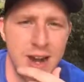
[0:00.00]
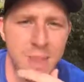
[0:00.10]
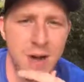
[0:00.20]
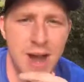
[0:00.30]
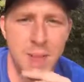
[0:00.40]

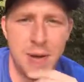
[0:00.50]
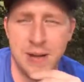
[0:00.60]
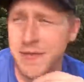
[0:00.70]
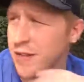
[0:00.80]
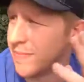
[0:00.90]
I'm gonna hop
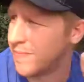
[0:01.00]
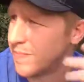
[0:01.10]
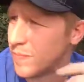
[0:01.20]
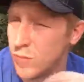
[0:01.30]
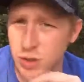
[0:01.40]
off here.
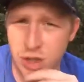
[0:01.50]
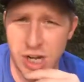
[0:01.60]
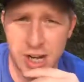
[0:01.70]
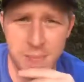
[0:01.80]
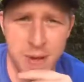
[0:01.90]

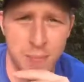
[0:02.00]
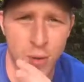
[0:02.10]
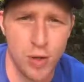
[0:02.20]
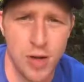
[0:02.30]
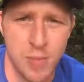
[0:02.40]
Check out my
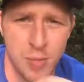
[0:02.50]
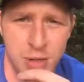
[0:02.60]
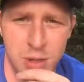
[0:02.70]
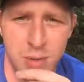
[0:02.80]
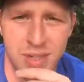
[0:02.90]
book. I'm gonna
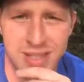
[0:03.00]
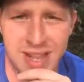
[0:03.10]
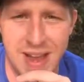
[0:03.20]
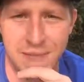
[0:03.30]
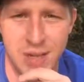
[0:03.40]
be doing these
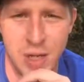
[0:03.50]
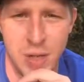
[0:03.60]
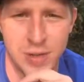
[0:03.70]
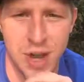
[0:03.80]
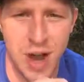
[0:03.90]
live
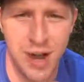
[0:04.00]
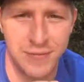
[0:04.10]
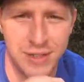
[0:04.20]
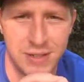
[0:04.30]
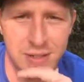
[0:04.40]
videos
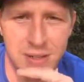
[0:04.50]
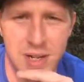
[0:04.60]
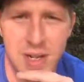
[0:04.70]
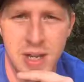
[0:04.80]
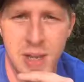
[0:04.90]
often,
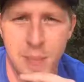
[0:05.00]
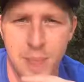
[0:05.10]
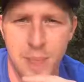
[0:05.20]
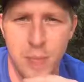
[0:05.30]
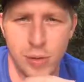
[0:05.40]

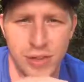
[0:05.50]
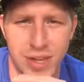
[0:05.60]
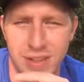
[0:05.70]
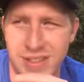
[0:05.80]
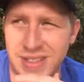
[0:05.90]
most
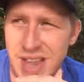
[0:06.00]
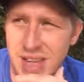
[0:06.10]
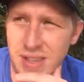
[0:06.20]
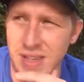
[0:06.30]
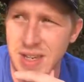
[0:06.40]
likely
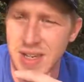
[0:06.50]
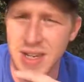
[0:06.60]
daily.